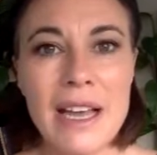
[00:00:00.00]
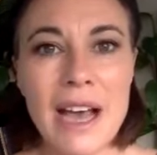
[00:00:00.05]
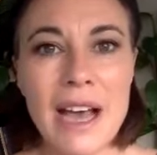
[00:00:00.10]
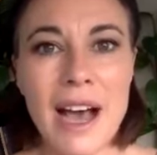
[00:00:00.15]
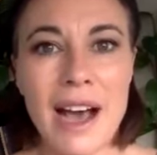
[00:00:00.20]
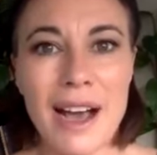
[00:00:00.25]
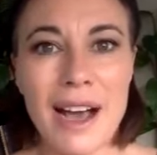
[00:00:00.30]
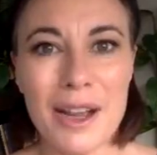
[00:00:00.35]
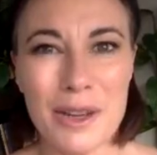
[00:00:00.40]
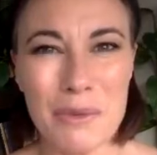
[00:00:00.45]

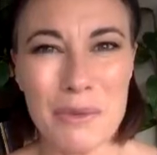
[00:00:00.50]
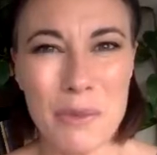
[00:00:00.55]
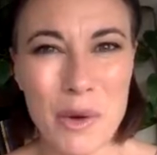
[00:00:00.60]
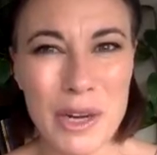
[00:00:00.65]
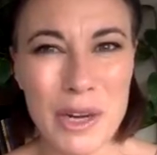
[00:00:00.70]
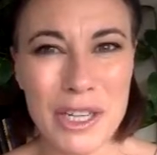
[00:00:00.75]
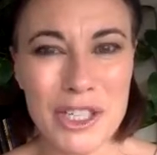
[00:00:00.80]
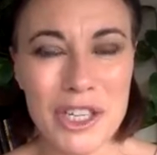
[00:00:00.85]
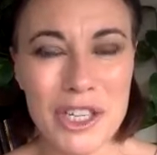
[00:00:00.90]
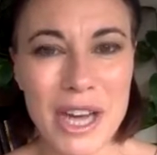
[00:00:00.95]
Uh, good
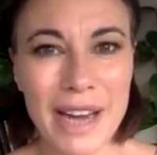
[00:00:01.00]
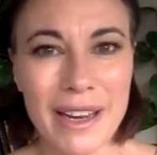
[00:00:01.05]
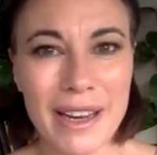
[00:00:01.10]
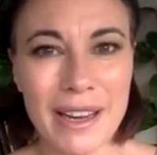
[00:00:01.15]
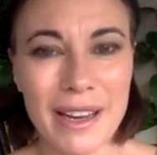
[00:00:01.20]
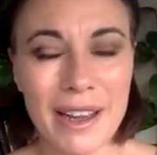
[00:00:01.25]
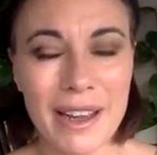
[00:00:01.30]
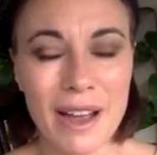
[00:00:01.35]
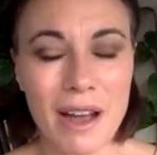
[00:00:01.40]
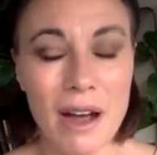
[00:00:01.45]
morning,
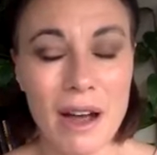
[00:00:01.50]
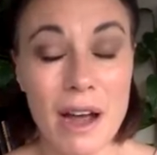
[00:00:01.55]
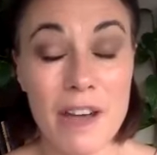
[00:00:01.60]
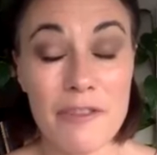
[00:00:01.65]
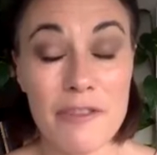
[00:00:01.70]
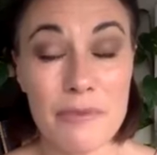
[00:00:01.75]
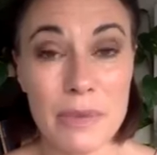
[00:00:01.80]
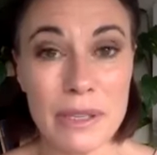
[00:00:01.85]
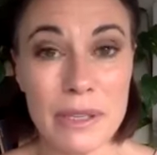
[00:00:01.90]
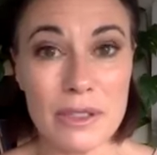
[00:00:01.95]
Jackie.
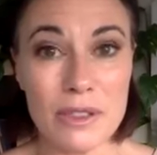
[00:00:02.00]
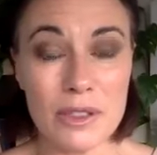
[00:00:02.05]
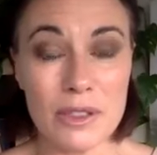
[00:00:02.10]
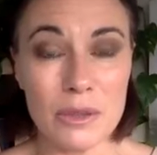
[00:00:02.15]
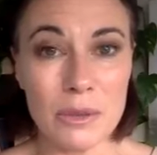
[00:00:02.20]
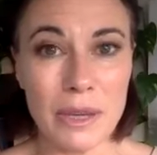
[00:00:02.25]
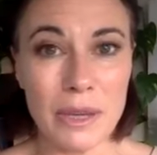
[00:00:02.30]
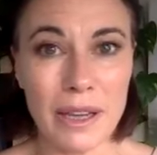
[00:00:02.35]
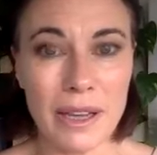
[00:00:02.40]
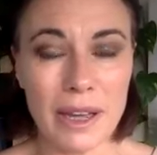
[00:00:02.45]
I've been
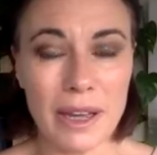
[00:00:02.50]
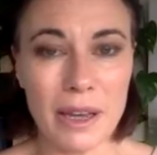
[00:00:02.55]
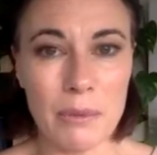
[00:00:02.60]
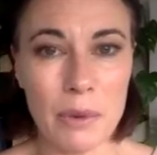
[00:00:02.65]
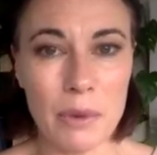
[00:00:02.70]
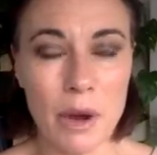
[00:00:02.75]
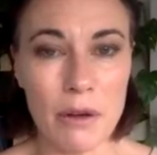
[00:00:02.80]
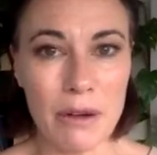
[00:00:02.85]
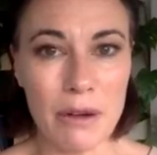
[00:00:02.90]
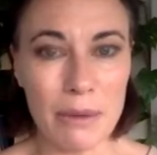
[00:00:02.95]
doing a
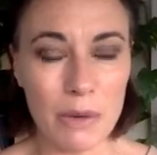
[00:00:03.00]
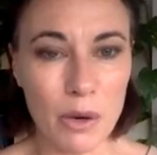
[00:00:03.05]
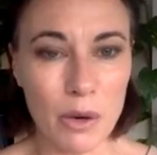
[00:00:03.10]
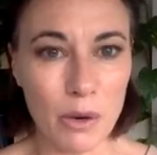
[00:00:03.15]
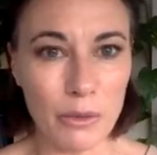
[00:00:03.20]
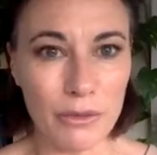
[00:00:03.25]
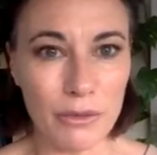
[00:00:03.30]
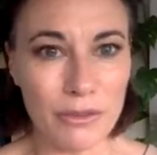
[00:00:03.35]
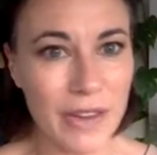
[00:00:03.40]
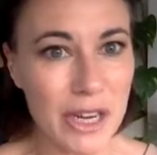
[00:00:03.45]
program
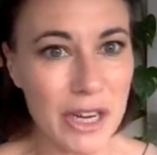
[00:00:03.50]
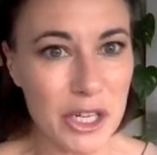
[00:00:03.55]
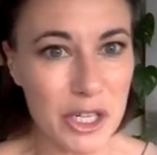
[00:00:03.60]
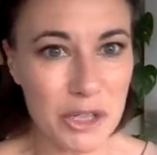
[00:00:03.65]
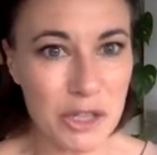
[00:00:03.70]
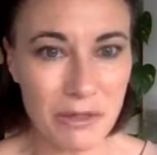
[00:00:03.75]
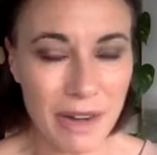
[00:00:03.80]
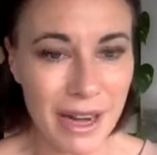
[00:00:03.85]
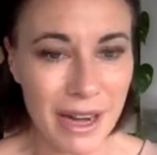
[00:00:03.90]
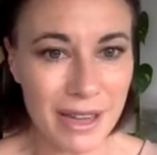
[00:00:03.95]
called V
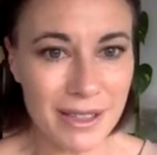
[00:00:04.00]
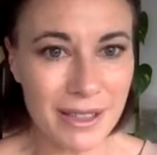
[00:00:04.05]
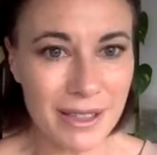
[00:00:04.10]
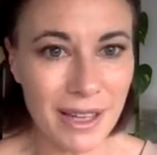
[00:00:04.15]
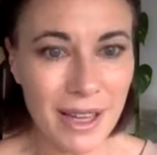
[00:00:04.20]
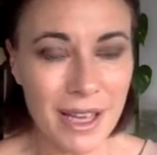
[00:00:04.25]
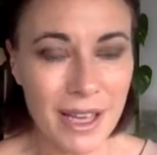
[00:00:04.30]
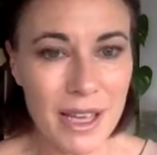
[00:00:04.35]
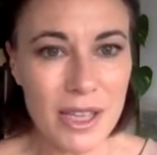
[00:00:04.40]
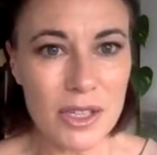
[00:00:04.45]
Shred.
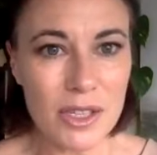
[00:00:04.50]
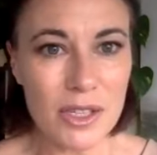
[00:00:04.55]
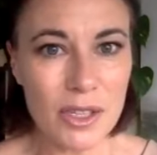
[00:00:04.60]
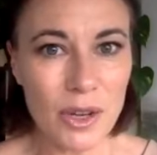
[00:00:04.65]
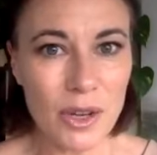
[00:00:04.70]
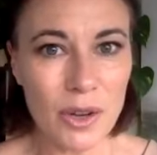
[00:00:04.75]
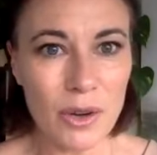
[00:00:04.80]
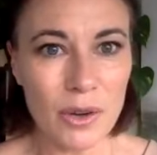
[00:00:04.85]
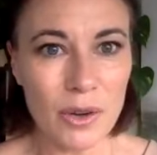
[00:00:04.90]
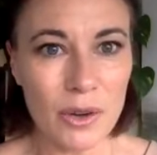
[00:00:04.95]

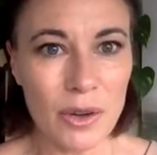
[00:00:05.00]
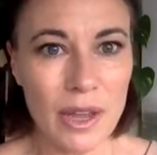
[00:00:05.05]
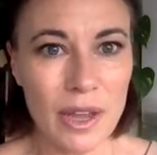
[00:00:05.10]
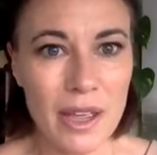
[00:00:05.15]
So,